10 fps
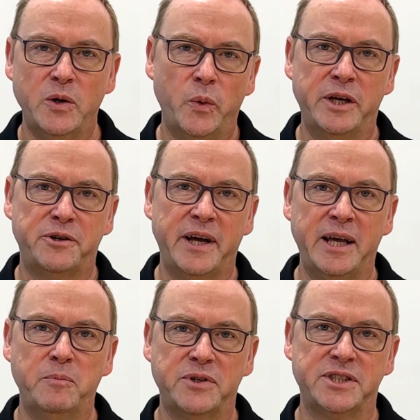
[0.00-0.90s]
We
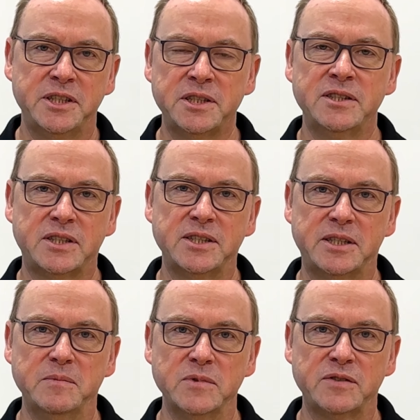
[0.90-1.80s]
create precision
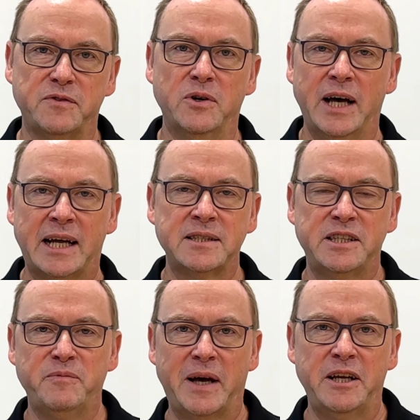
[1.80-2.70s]
systems for
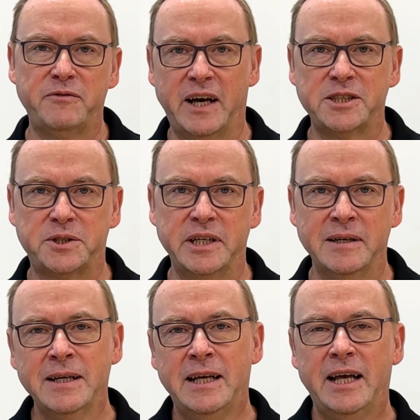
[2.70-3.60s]
additive manufacturing,
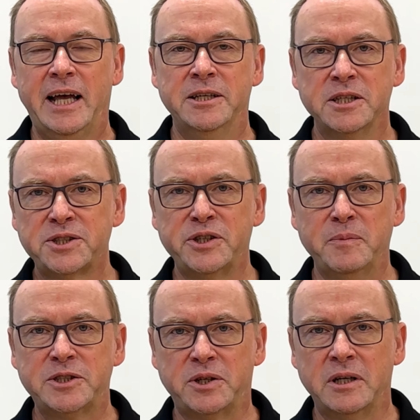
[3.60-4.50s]
industrial
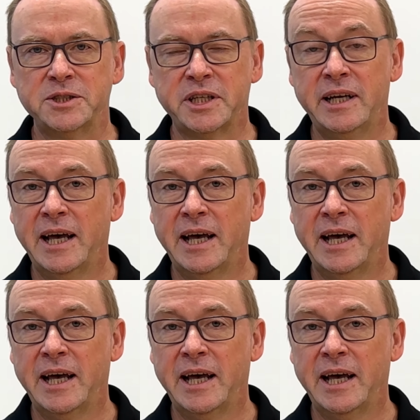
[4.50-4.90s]
metrology,